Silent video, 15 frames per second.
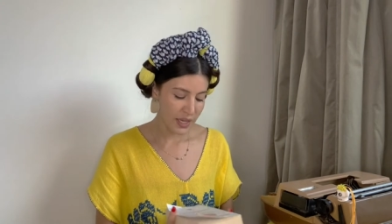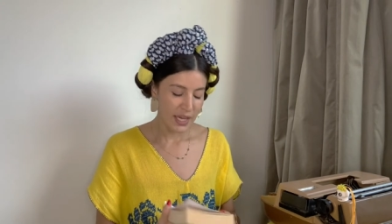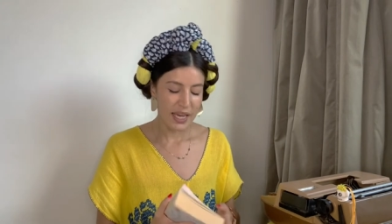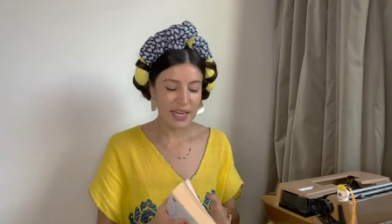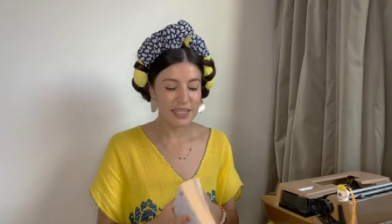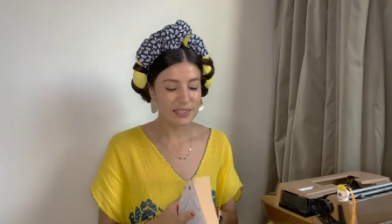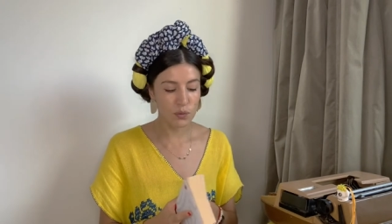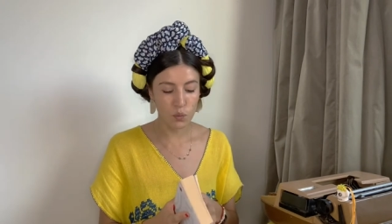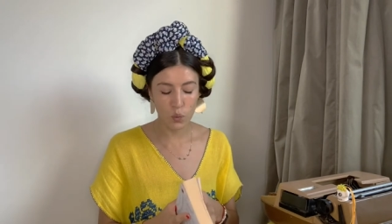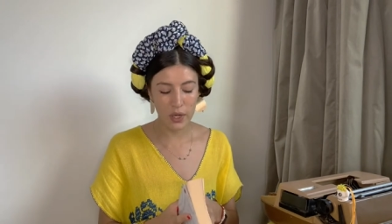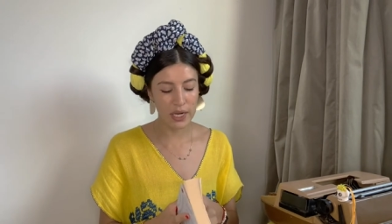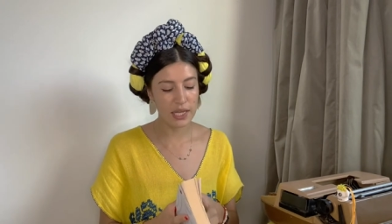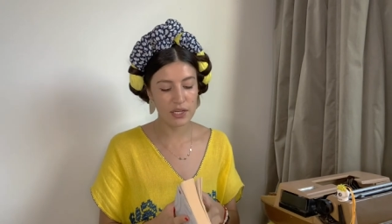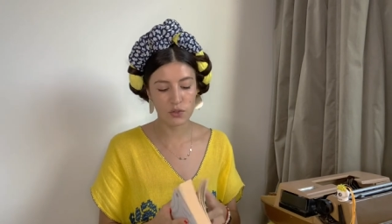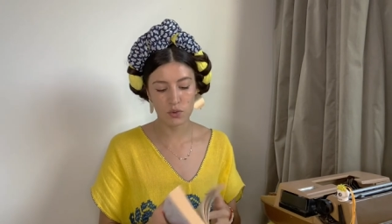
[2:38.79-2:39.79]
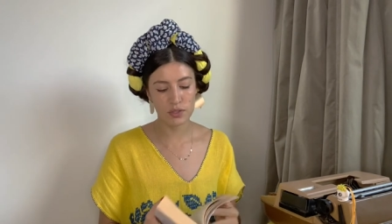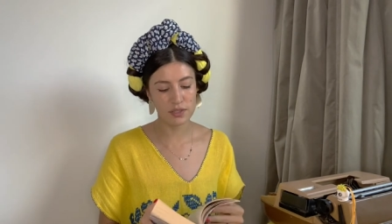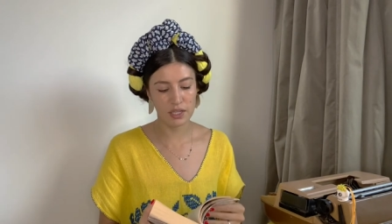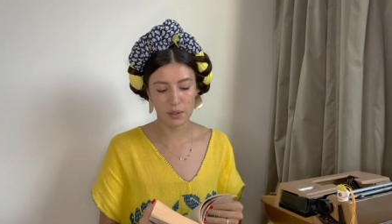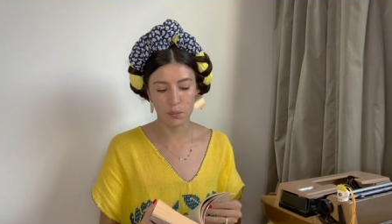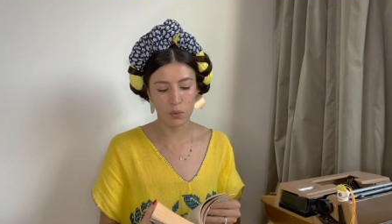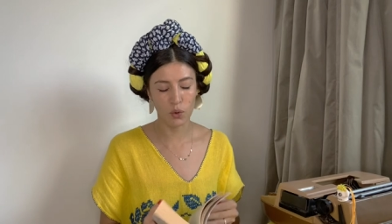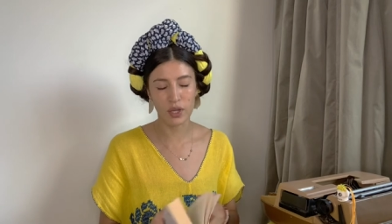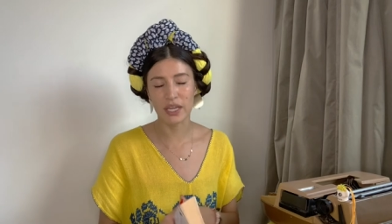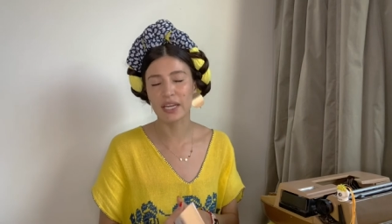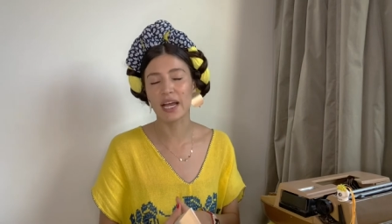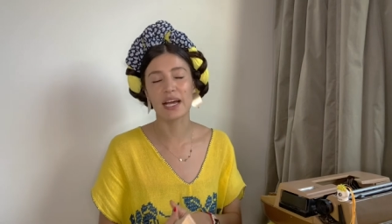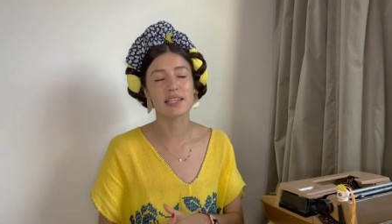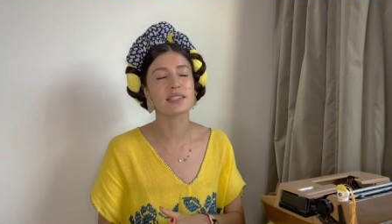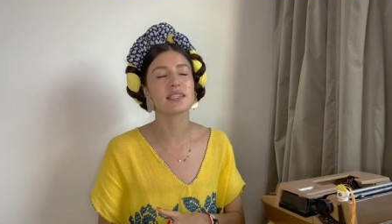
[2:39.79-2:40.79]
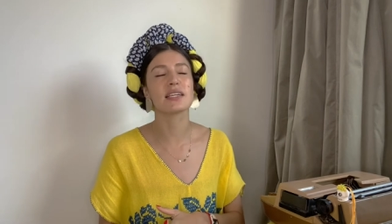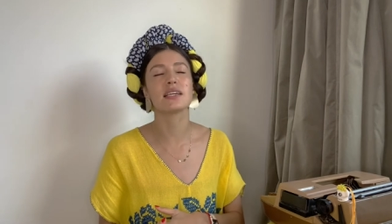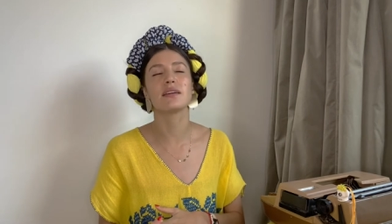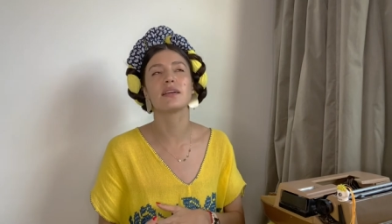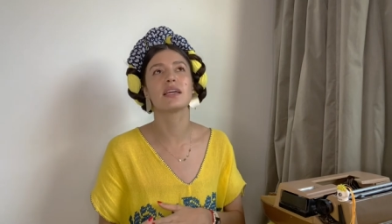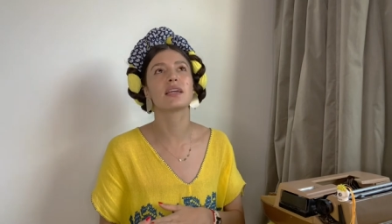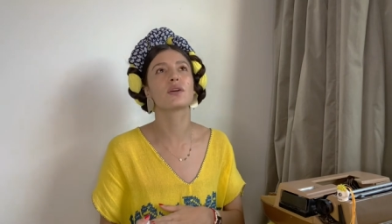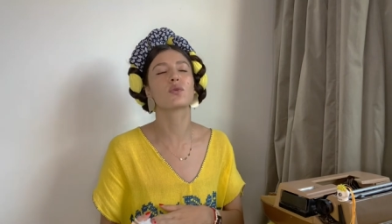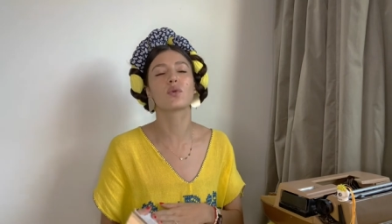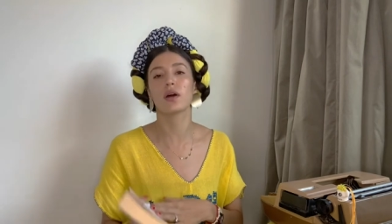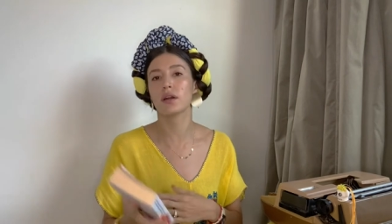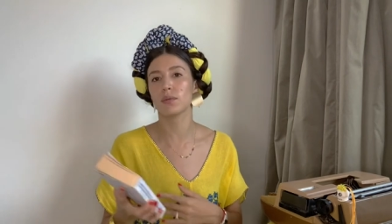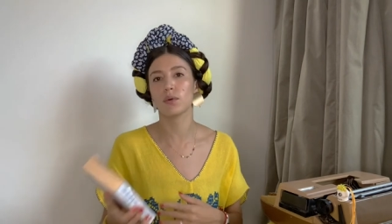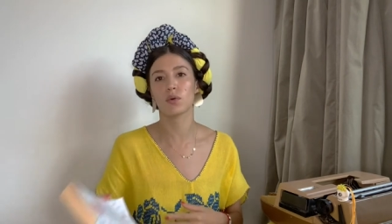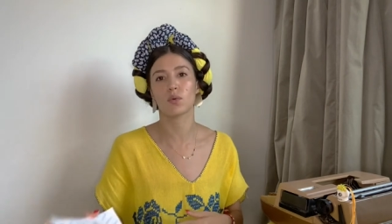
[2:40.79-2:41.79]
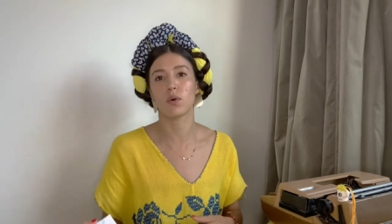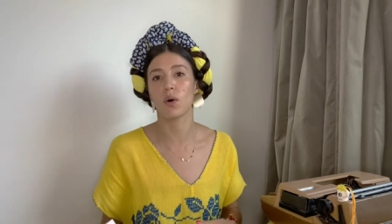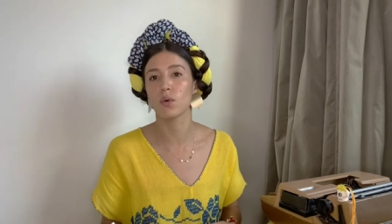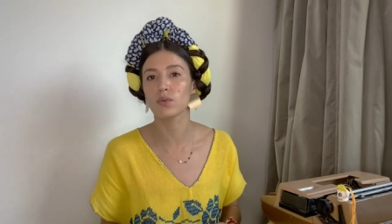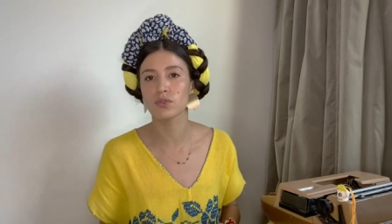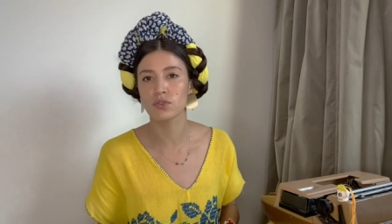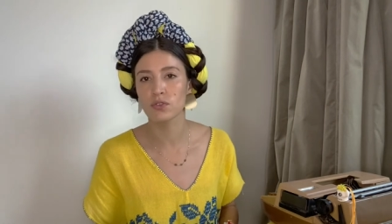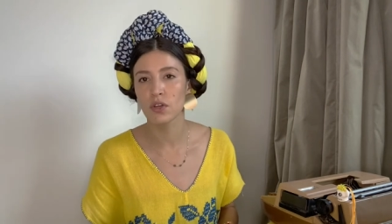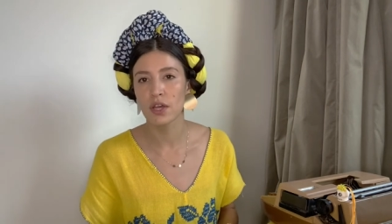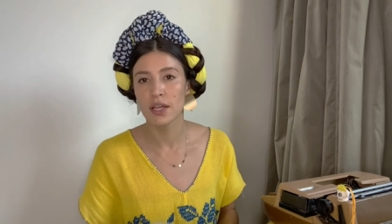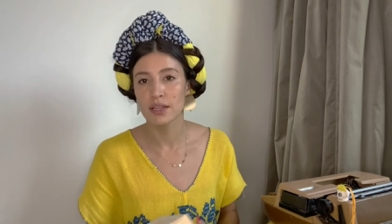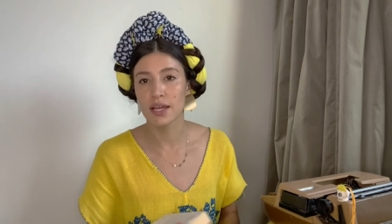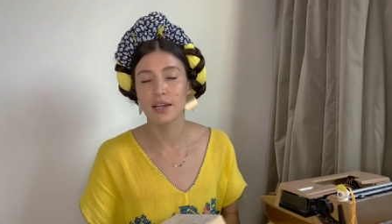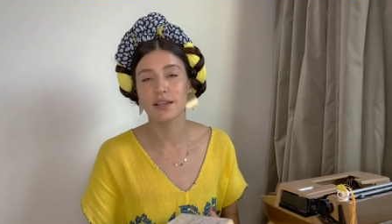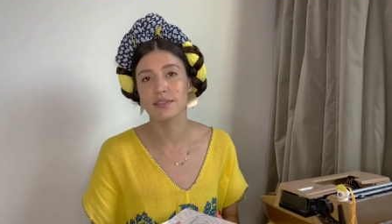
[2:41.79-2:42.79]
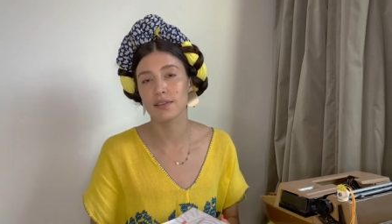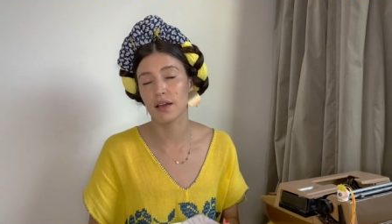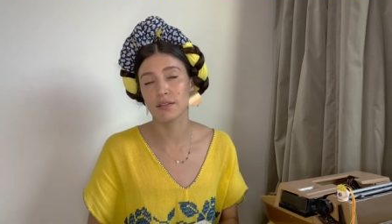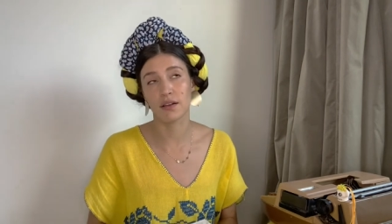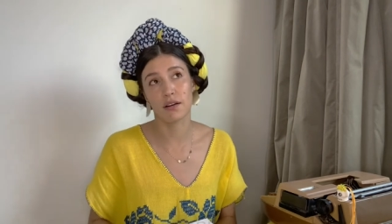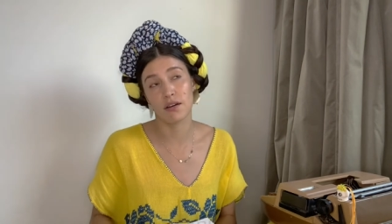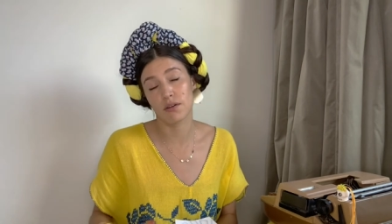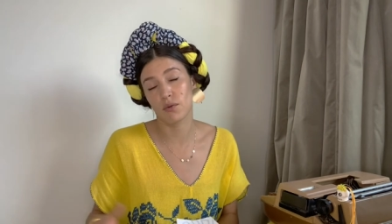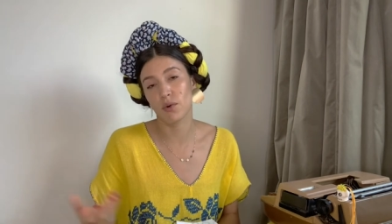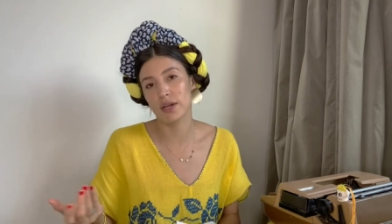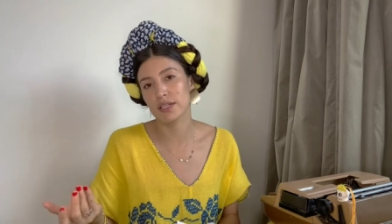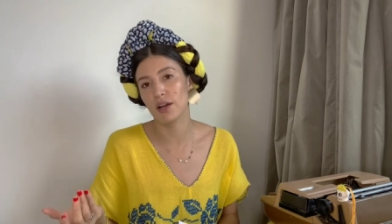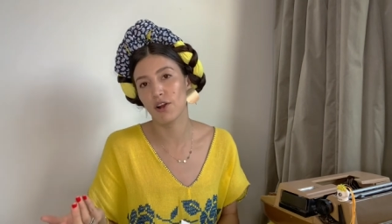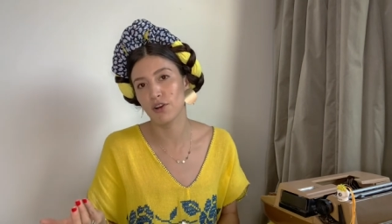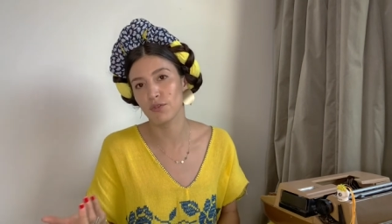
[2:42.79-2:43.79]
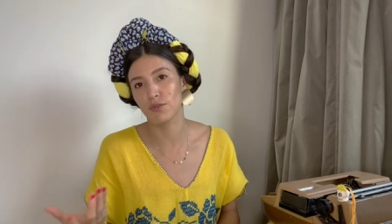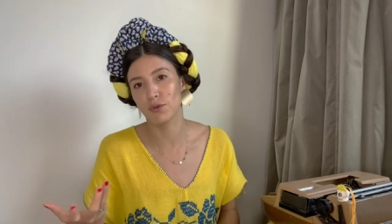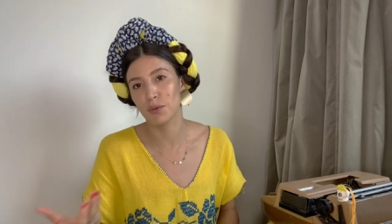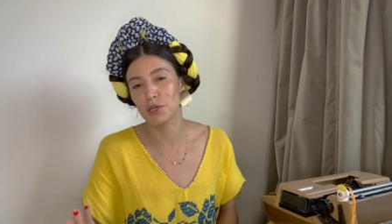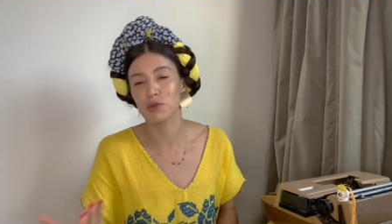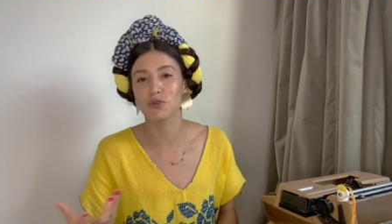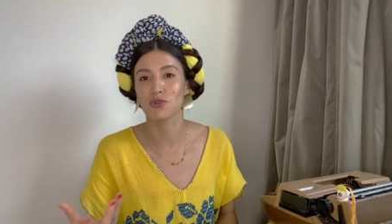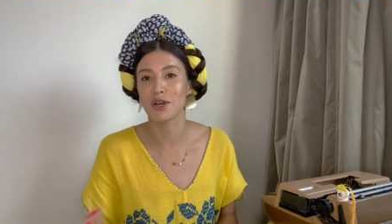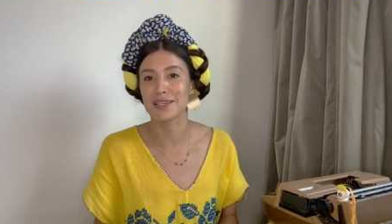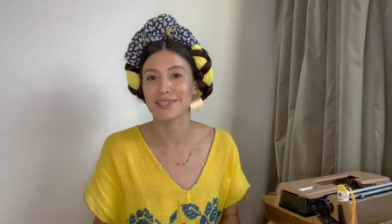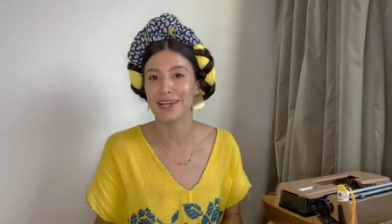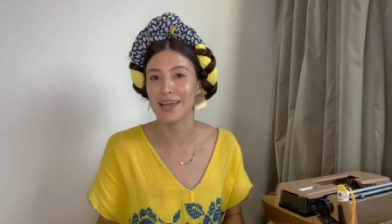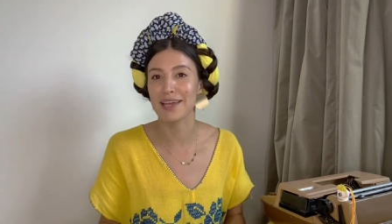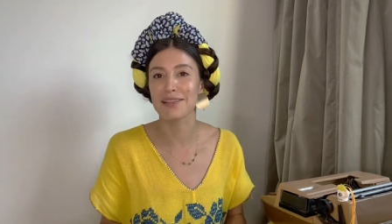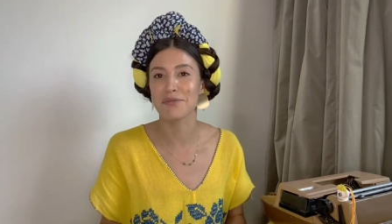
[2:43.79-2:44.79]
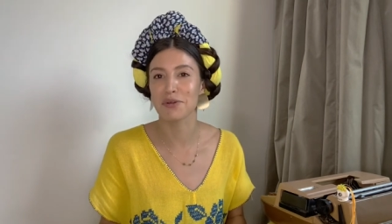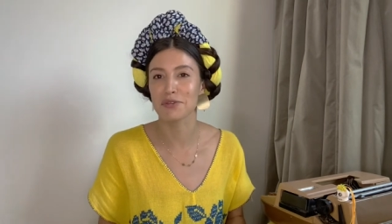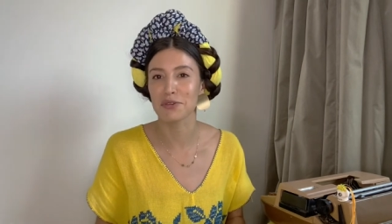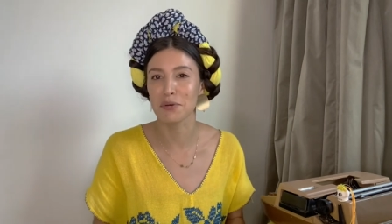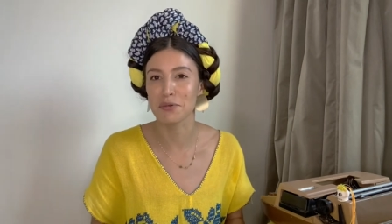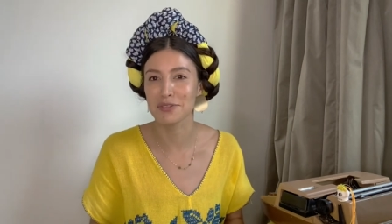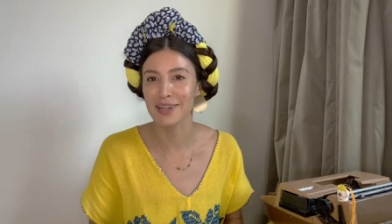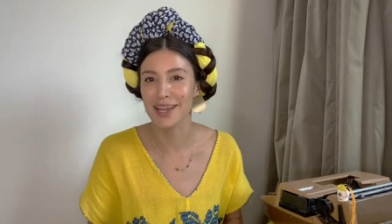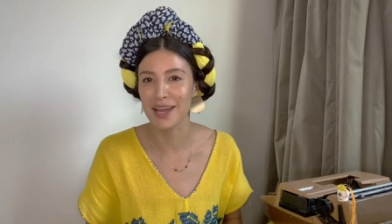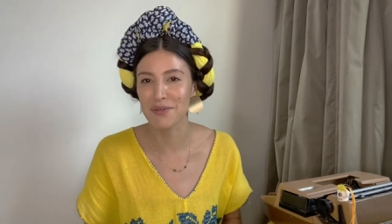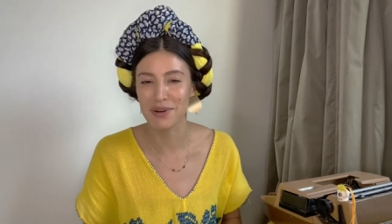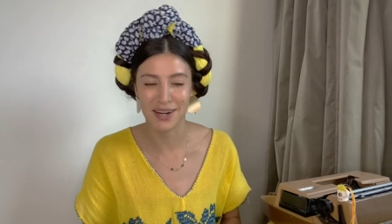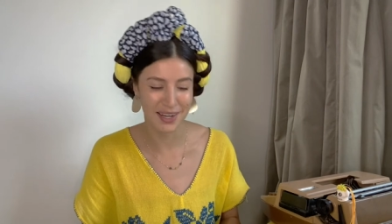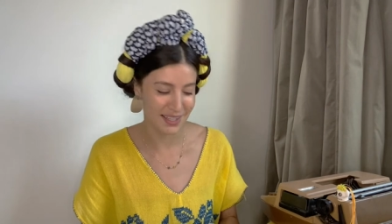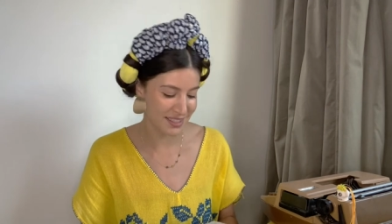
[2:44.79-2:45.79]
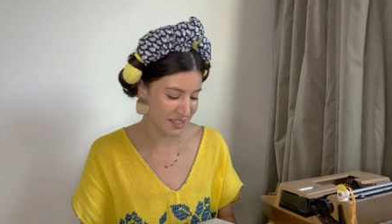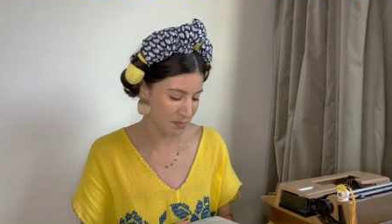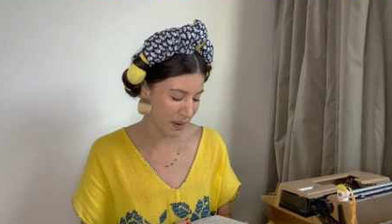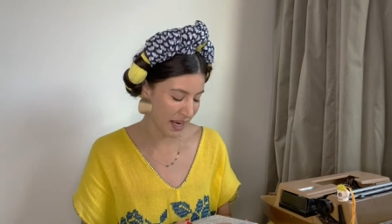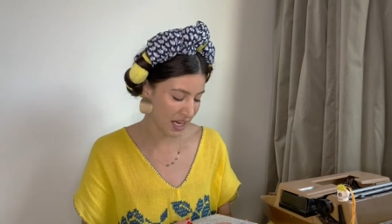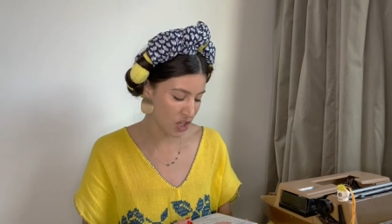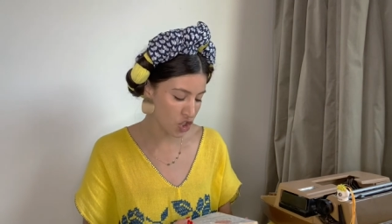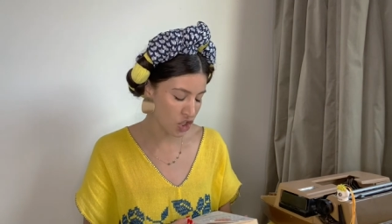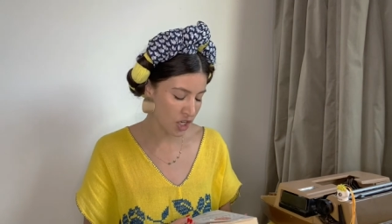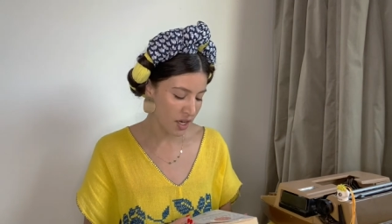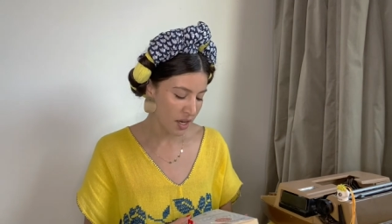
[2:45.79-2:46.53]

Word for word: it is a really interesting book. It has incredible quotes that is that are quite hard for me to translate because obviously I read it in Spanish.